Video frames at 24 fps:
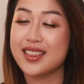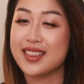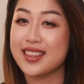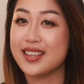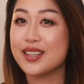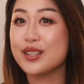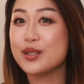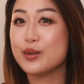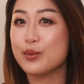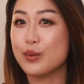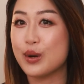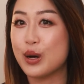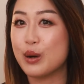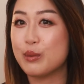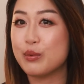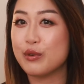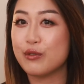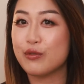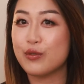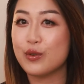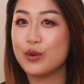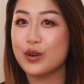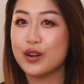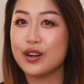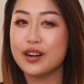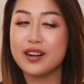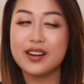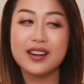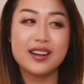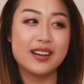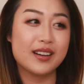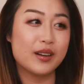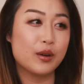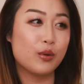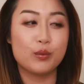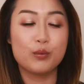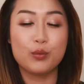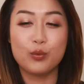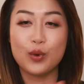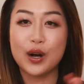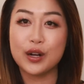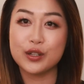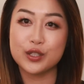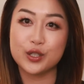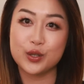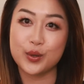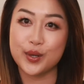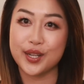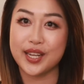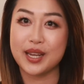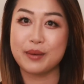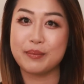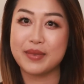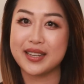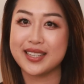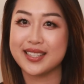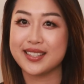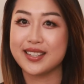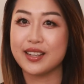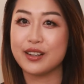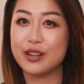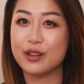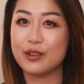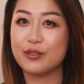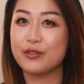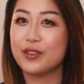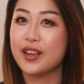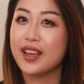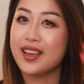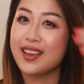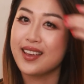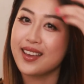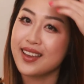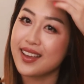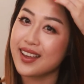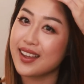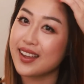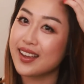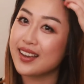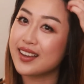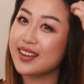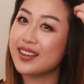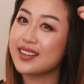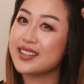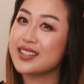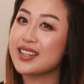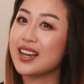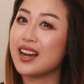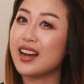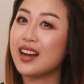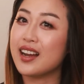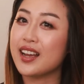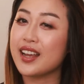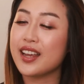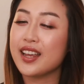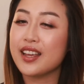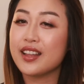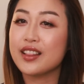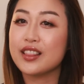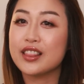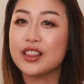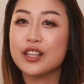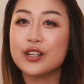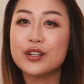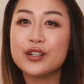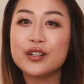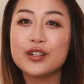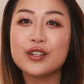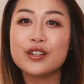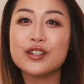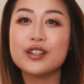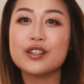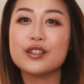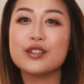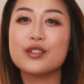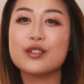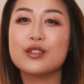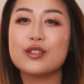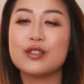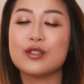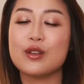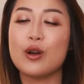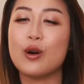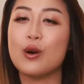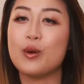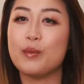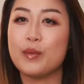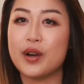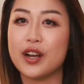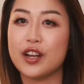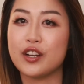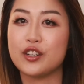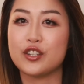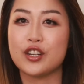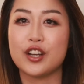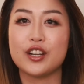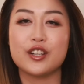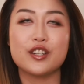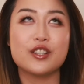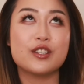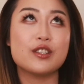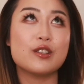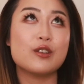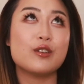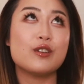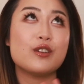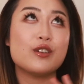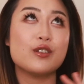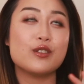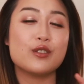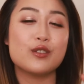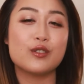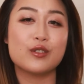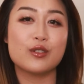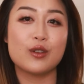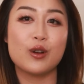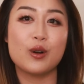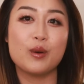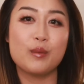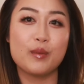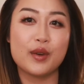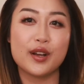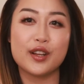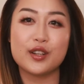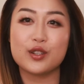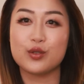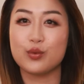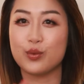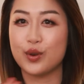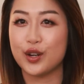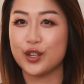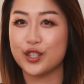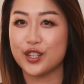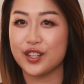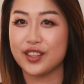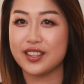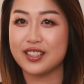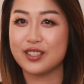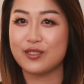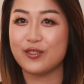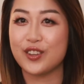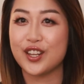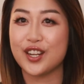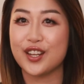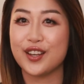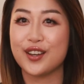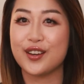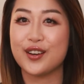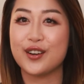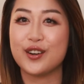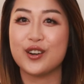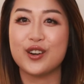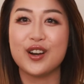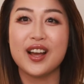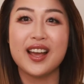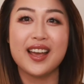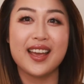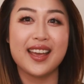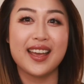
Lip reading: this well before while doing it myself. And I learned so much. I just learned so much watching this video